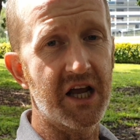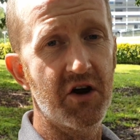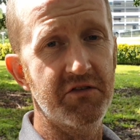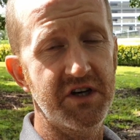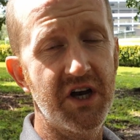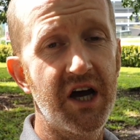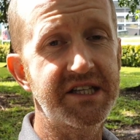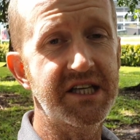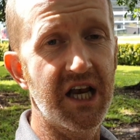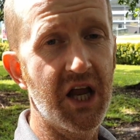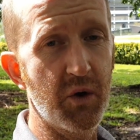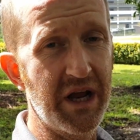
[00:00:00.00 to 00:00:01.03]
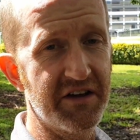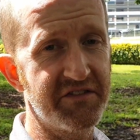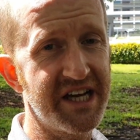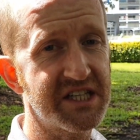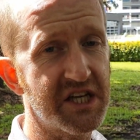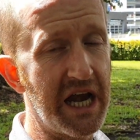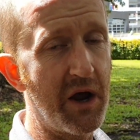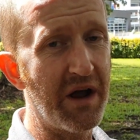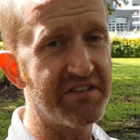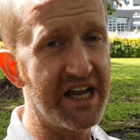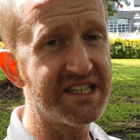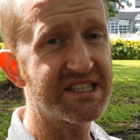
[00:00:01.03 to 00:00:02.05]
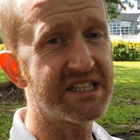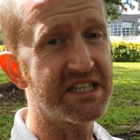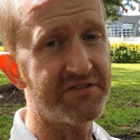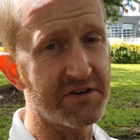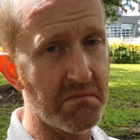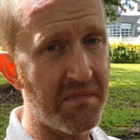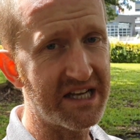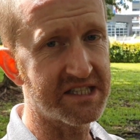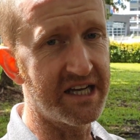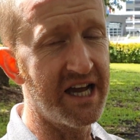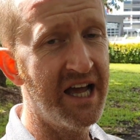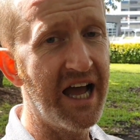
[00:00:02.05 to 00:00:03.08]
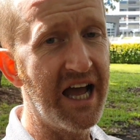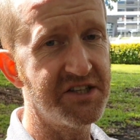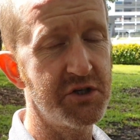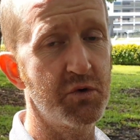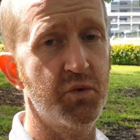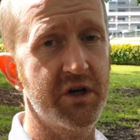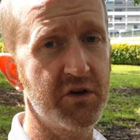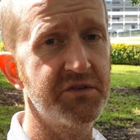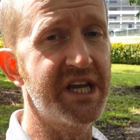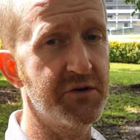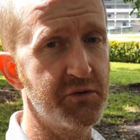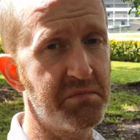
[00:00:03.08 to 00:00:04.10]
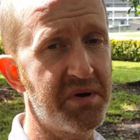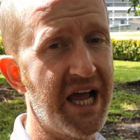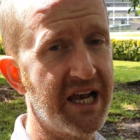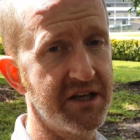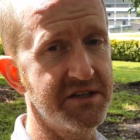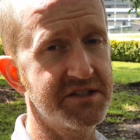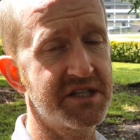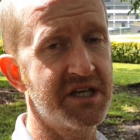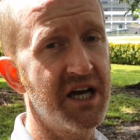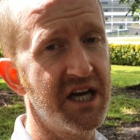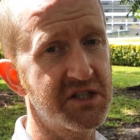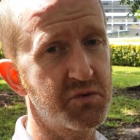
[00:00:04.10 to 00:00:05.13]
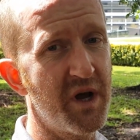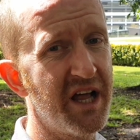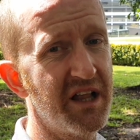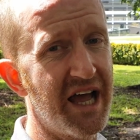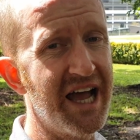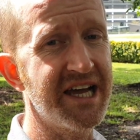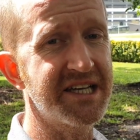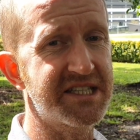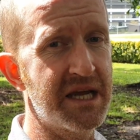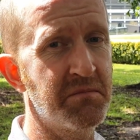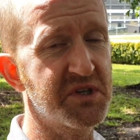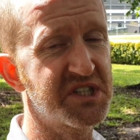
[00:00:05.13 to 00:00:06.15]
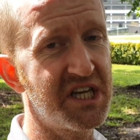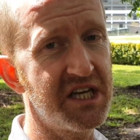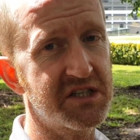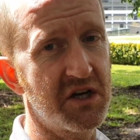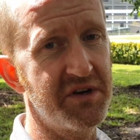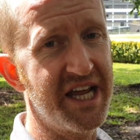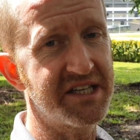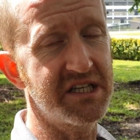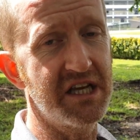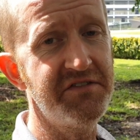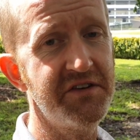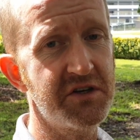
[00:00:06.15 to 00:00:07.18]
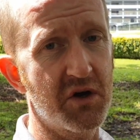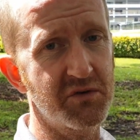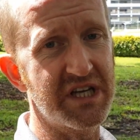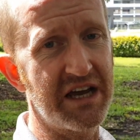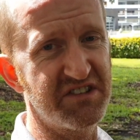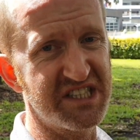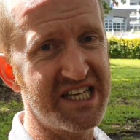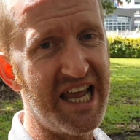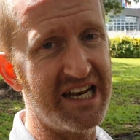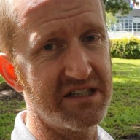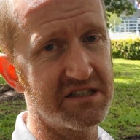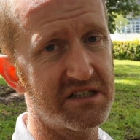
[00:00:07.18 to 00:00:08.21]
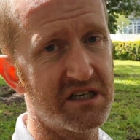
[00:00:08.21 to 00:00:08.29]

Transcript: overnight at low elevation, however, is a different matter, and you will need repellent, as well as a mosquito net if you don't have a tent.